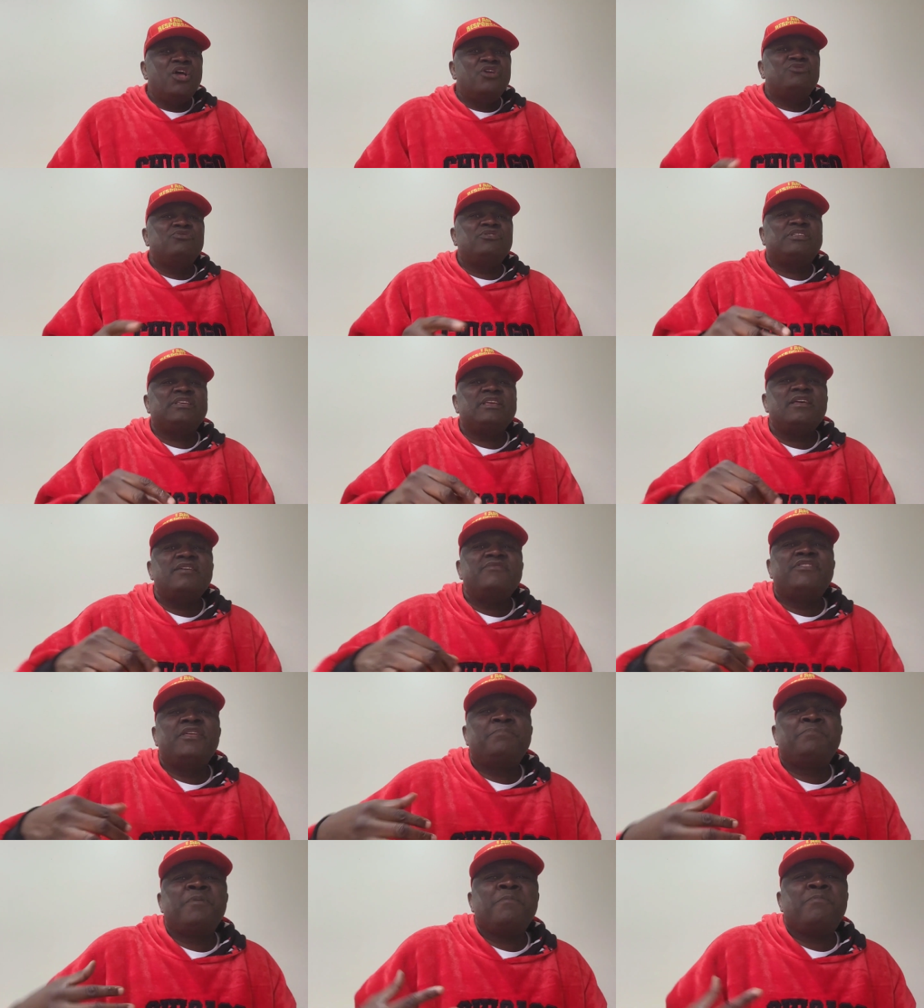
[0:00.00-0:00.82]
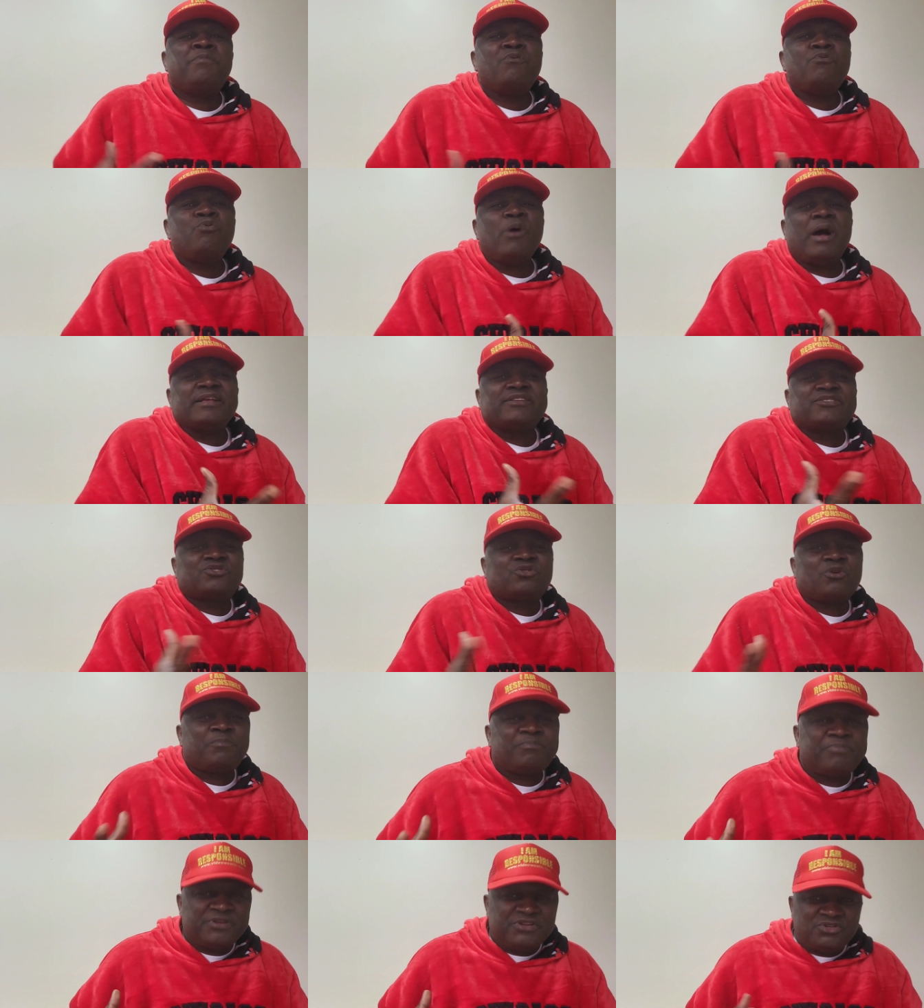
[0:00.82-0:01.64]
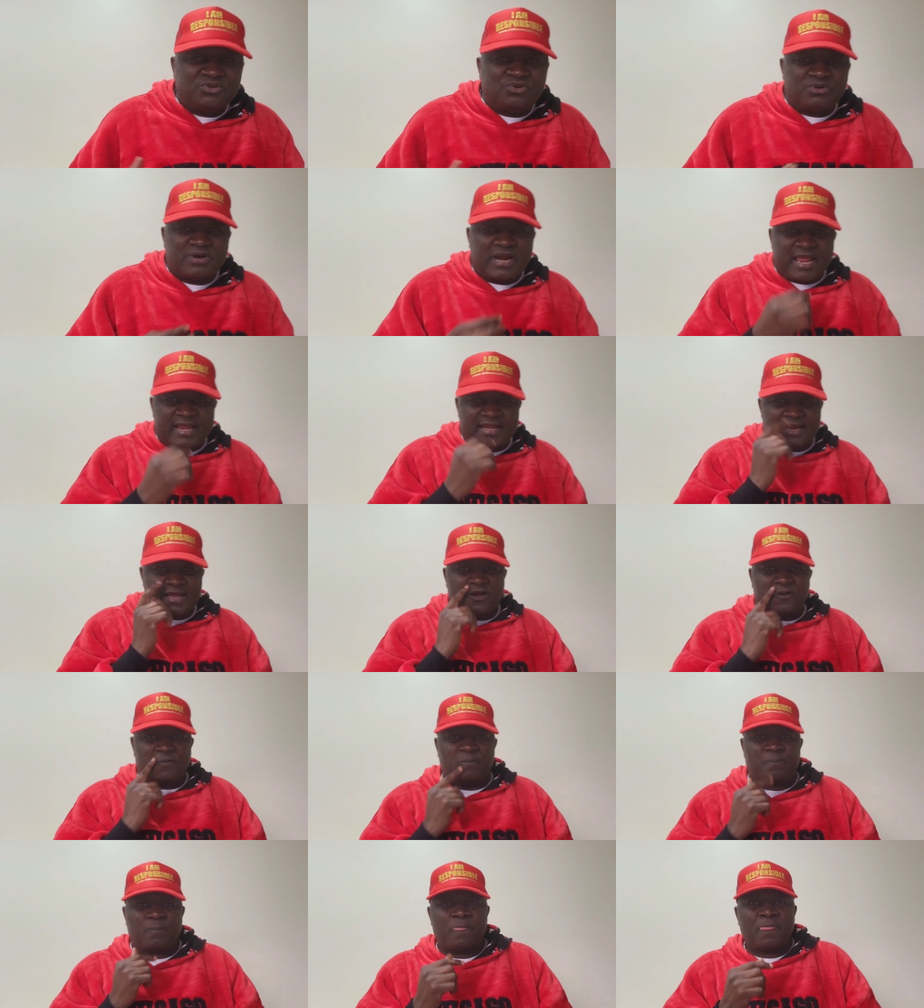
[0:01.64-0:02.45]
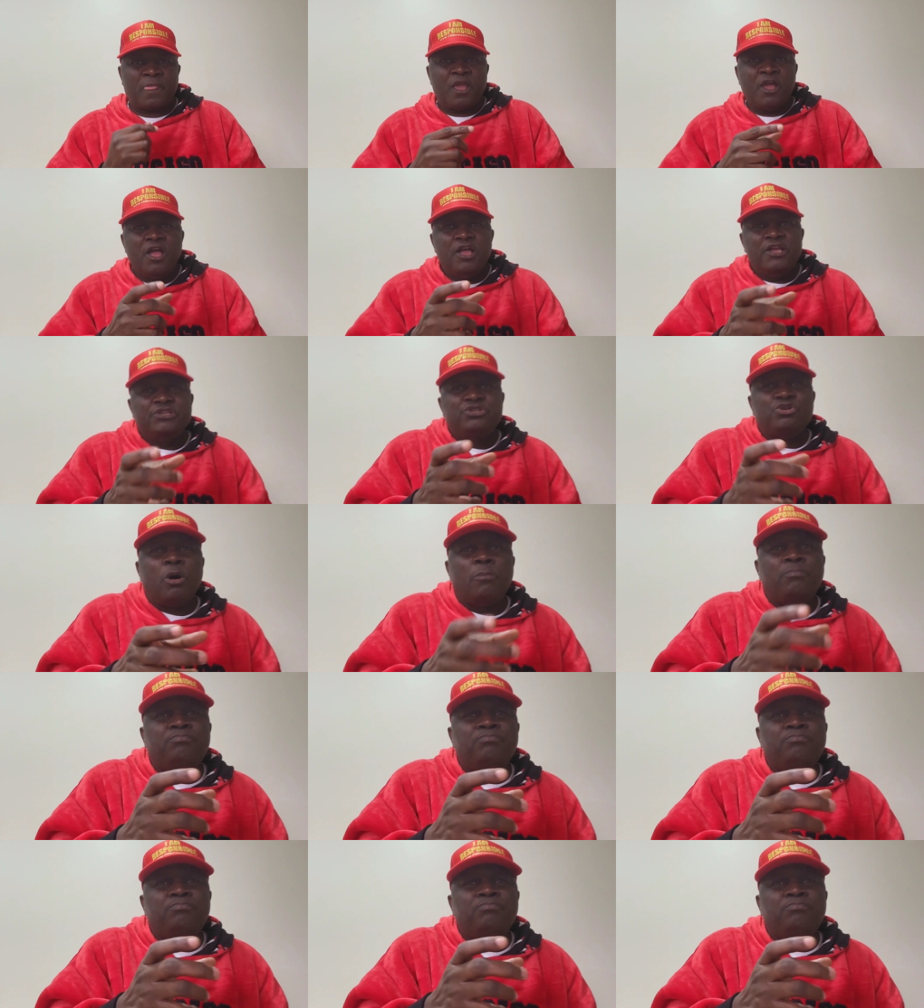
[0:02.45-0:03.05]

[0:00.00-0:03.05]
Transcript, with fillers: You see, the people who are stopping you right now, your